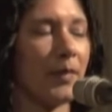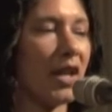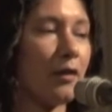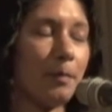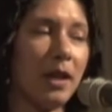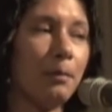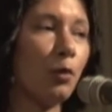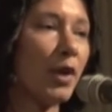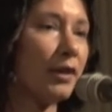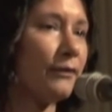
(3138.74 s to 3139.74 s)
if people
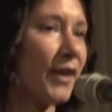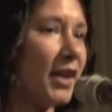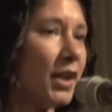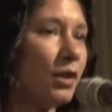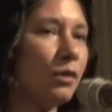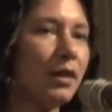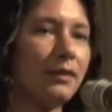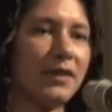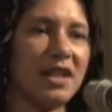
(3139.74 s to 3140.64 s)
want to fight you, if